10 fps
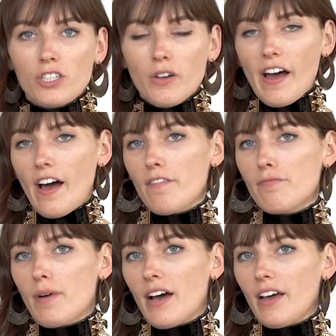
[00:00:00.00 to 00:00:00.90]
So I
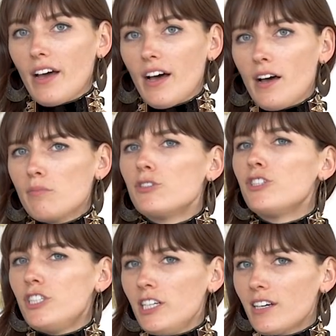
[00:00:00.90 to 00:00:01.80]
have my um,
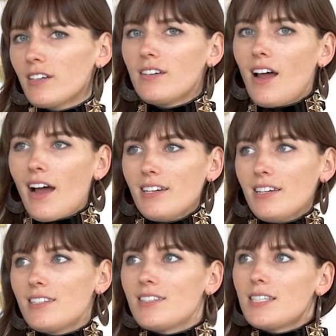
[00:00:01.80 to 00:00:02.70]
chic
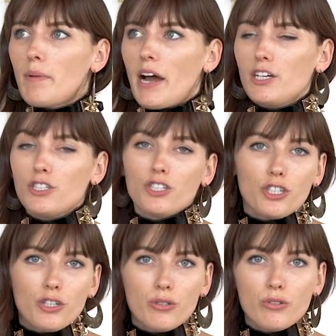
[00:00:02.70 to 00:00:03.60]
90s inspired
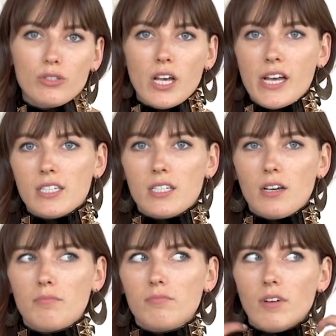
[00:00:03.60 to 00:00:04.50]
shoes and
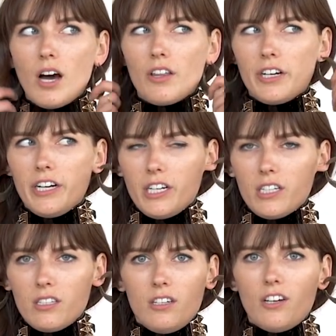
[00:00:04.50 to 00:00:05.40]
some other
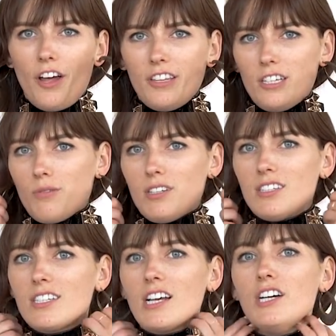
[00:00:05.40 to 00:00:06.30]
earrings, not these
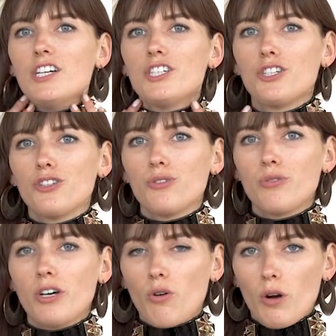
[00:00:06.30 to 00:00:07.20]
ones,
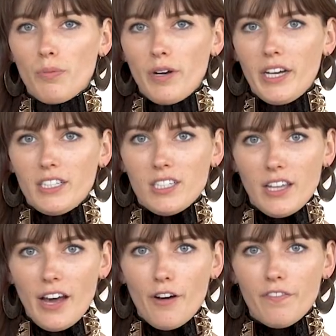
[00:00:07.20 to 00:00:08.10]
to incorporate into
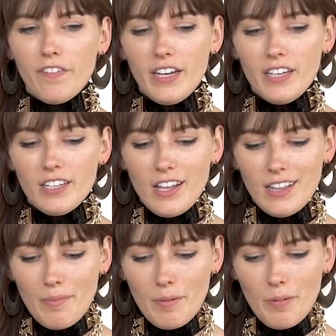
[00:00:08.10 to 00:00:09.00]
the outfit.
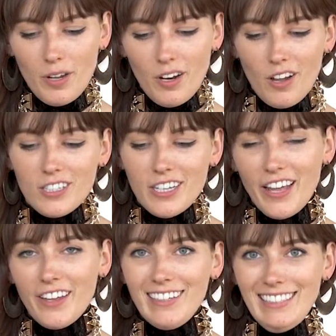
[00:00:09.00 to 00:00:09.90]
Let me put it all
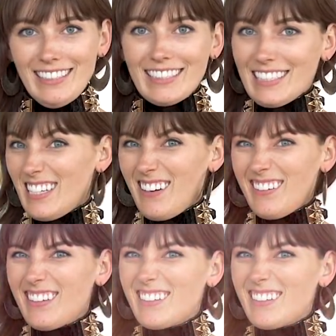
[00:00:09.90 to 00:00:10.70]
together and see how it